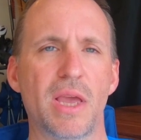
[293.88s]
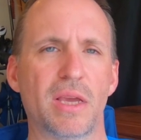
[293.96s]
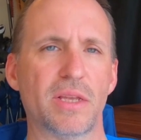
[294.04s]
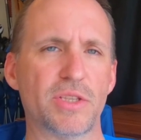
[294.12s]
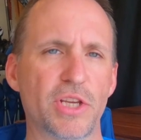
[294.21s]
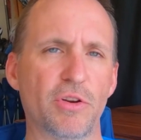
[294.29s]

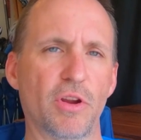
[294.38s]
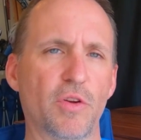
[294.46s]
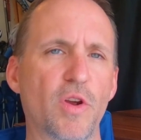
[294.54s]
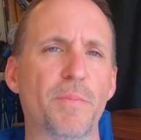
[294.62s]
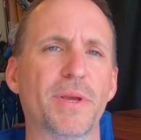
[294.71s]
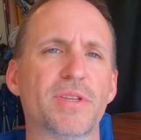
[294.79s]
consider a
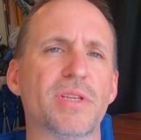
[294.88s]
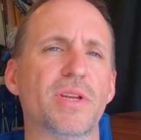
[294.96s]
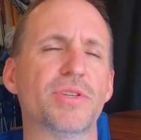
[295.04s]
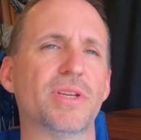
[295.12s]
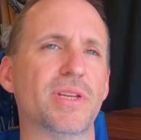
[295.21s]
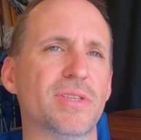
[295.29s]
grip
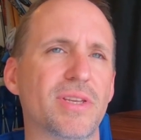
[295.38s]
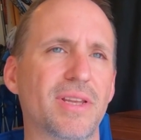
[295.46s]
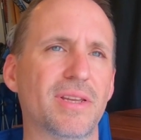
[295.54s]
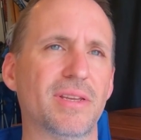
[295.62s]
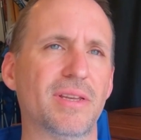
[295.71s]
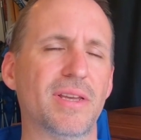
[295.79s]
extension as
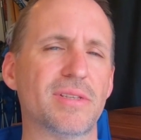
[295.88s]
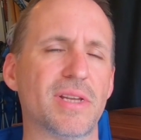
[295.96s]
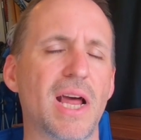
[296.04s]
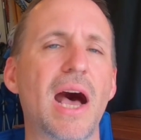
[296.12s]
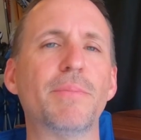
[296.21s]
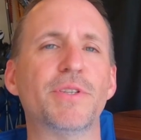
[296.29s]
an
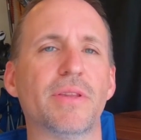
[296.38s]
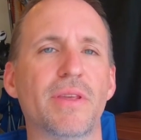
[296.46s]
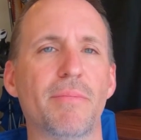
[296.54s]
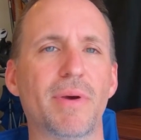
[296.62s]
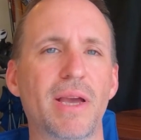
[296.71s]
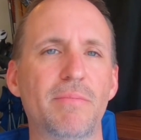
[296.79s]
option
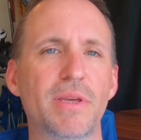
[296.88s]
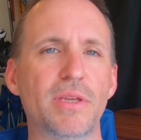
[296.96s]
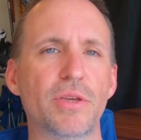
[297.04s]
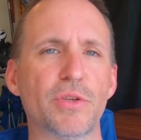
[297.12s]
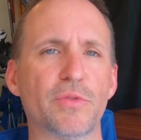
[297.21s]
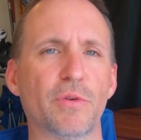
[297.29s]
that might be
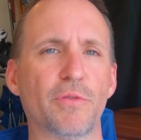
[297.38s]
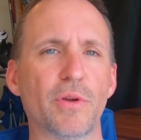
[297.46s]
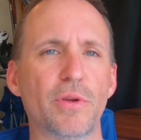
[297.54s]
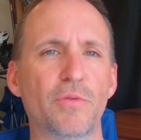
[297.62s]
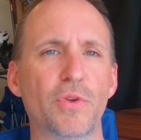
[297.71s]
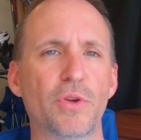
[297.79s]
useful for
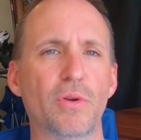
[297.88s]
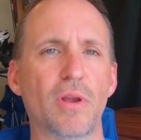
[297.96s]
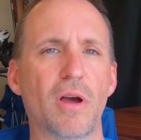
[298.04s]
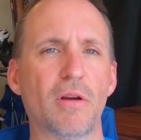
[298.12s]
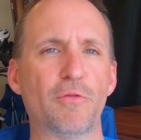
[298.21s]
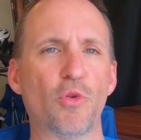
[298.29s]
you if you do
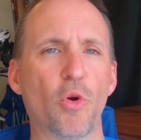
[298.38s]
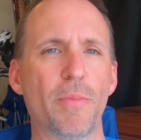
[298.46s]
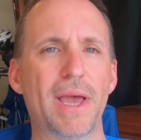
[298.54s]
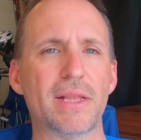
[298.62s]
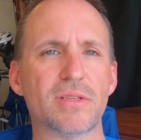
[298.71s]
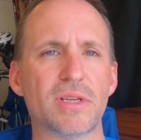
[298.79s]
long
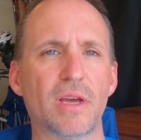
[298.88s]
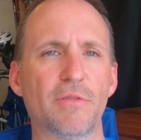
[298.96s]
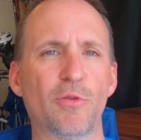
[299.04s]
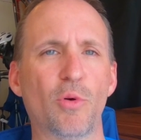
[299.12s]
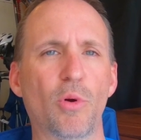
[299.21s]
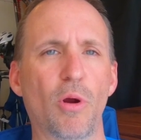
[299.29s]
format stuff
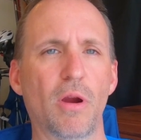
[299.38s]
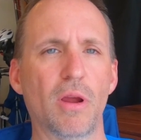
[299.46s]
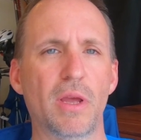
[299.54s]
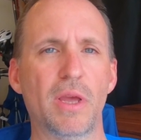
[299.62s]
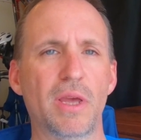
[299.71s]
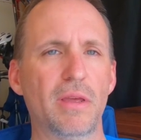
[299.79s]
or
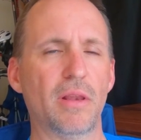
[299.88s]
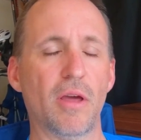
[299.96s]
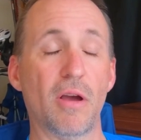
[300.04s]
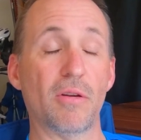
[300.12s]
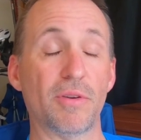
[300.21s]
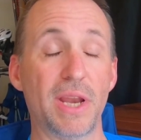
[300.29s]

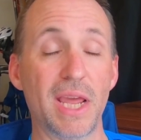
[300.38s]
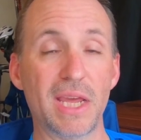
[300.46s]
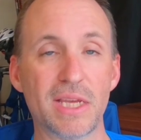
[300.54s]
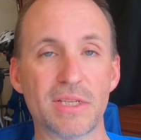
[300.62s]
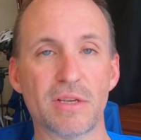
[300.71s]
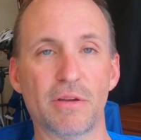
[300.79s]
long
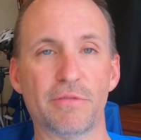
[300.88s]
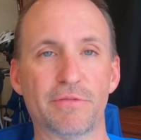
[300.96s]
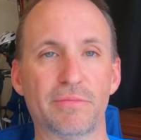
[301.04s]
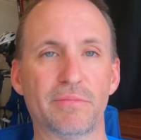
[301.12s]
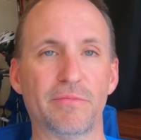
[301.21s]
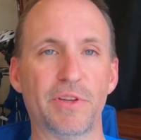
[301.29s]
days of
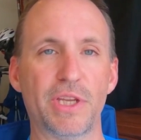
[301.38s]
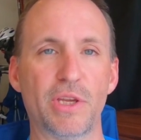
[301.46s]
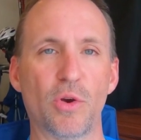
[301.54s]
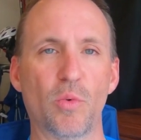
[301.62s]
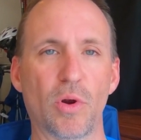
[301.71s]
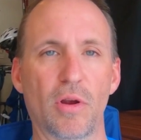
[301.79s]

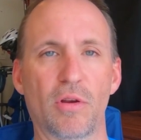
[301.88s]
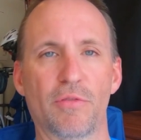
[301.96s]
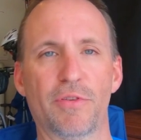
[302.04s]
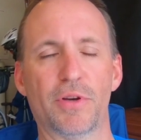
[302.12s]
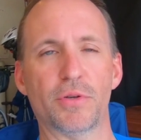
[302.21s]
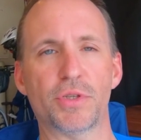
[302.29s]
video work or
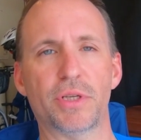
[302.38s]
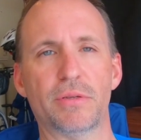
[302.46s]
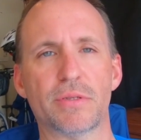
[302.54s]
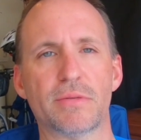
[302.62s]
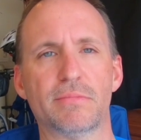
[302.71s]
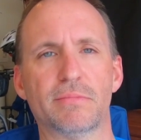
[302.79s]
photo
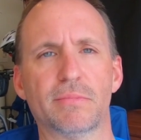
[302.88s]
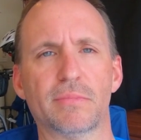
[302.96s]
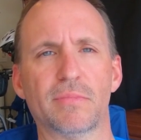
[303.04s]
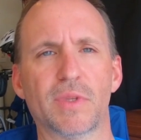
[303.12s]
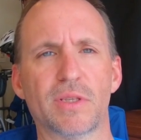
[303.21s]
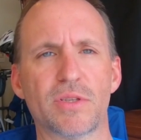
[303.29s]
shoots.
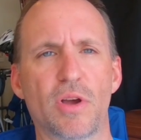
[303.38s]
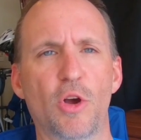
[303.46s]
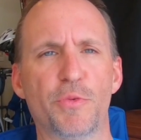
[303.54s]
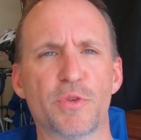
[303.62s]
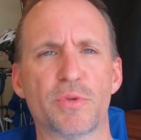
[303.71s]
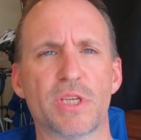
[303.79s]
So I hope this was